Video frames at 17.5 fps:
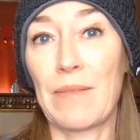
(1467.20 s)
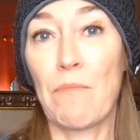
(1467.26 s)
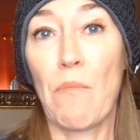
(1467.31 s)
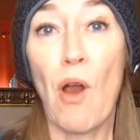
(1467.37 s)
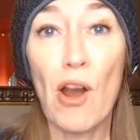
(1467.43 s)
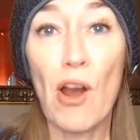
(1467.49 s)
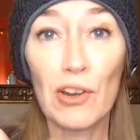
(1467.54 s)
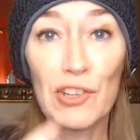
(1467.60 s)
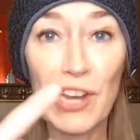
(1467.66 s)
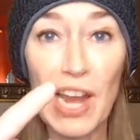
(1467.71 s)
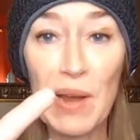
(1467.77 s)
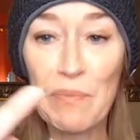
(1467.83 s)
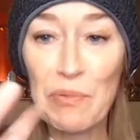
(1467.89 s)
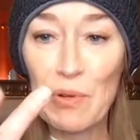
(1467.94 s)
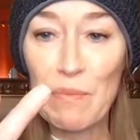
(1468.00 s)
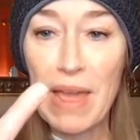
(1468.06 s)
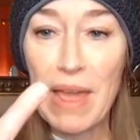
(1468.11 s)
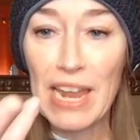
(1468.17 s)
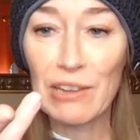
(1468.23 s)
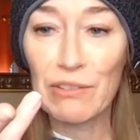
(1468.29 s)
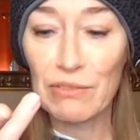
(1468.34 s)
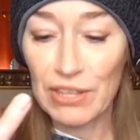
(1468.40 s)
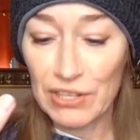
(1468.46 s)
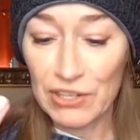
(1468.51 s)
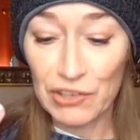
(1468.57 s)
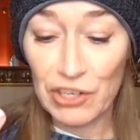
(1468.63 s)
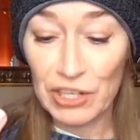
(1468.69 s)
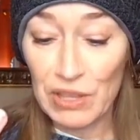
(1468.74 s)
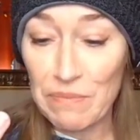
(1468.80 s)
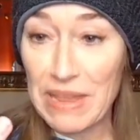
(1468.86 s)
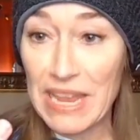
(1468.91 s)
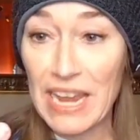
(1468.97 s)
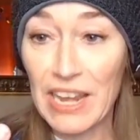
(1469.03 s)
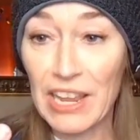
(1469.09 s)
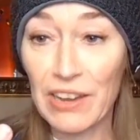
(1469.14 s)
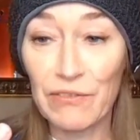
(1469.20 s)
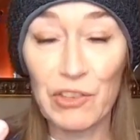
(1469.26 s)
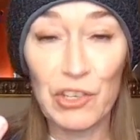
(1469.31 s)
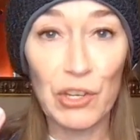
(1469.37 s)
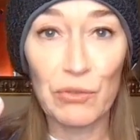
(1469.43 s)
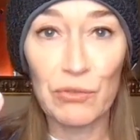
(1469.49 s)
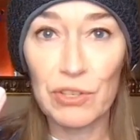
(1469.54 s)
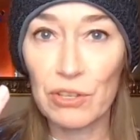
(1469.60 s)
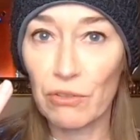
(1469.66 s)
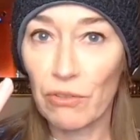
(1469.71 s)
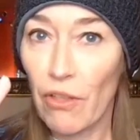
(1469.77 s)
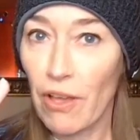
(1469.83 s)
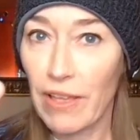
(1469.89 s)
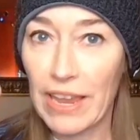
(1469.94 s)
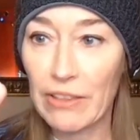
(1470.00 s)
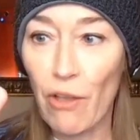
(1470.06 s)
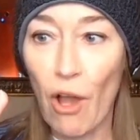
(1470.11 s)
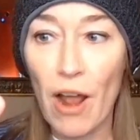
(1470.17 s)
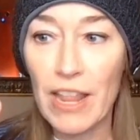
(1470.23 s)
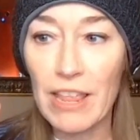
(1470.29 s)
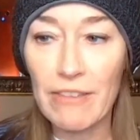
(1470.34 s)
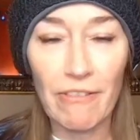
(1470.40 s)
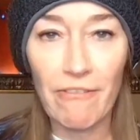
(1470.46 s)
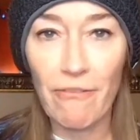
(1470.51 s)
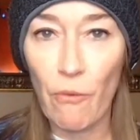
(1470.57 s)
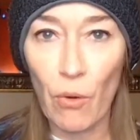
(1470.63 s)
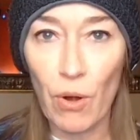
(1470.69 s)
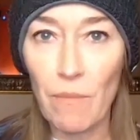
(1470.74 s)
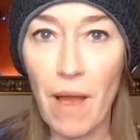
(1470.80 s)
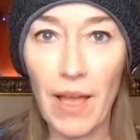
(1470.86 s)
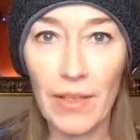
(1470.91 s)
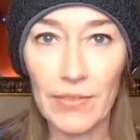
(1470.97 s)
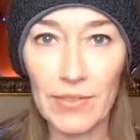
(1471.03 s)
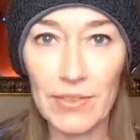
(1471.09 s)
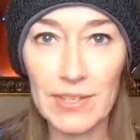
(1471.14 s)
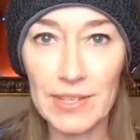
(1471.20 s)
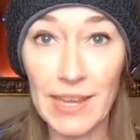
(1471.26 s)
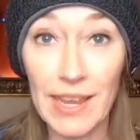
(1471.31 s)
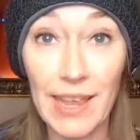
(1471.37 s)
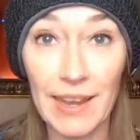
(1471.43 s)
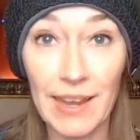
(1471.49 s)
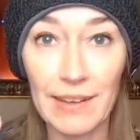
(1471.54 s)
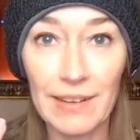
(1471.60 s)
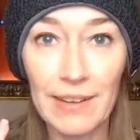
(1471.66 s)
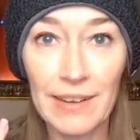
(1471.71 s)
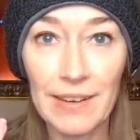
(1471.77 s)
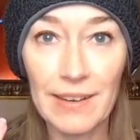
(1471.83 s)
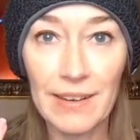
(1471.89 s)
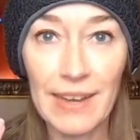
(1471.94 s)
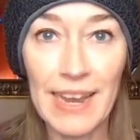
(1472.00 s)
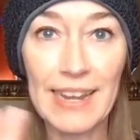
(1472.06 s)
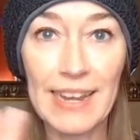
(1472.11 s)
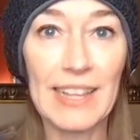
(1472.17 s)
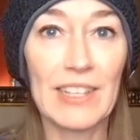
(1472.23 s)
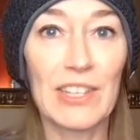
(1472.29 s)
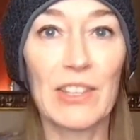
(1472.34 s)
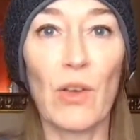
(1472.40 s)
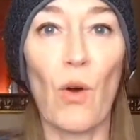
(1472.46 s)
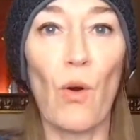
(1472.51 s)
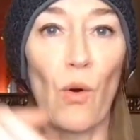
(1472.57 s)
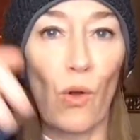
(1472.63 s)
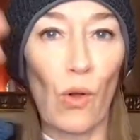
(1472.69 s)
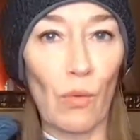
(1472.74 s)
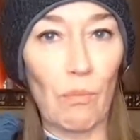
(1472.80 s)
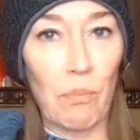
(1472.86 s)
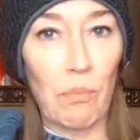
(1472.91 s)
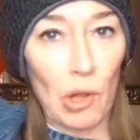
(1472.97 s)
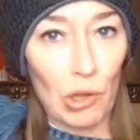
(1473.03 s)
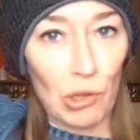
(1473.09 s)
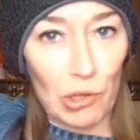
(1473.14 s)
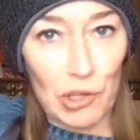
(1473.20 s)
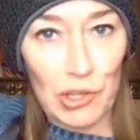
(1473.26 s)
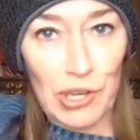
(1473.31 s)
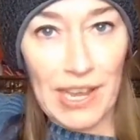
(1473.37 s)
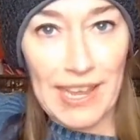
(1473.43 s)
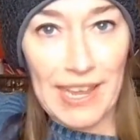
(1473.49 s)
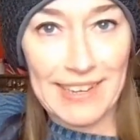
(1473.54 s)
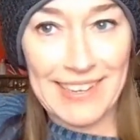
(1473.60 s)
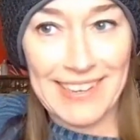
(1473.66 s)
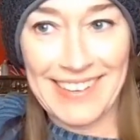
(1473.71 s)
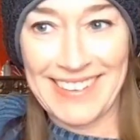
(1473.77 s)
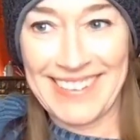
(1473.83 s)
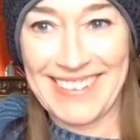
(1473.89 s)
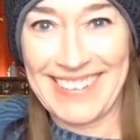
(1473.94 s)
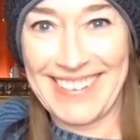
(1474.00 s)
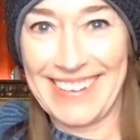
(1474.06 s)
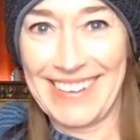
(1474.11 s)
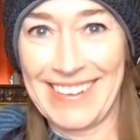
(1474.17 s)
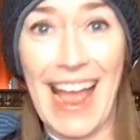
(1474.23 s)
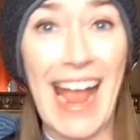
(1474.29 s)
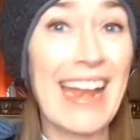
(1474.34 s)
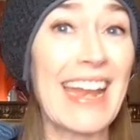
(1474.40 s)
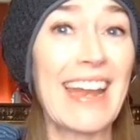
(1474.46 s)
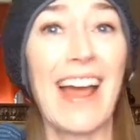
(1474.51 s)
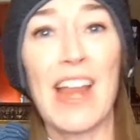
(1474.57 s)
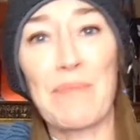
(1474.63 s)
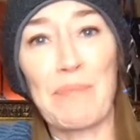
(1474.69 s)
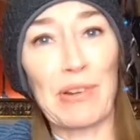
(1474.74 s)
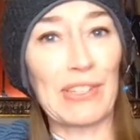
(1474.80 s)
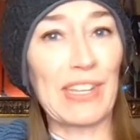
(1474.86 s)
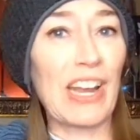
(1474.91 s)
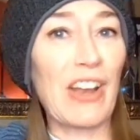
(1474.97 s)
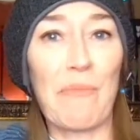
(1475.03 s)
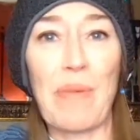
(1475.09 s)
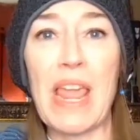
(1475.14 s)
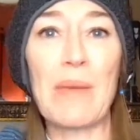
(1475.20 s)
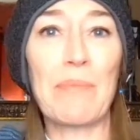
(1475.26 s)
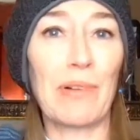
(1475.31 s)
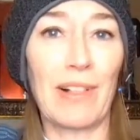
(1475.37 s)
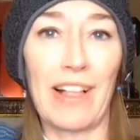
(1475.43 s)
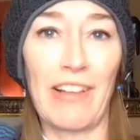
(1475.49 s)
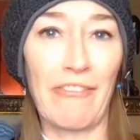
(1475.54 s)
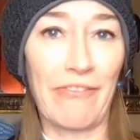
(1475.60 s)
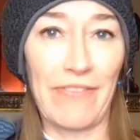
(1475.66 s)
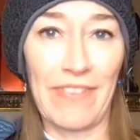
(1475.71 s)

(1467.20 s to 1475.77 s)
March, April, May, this is just the beginning of June. So like not even 4 months in, and it's the whole bullshit. 99% of people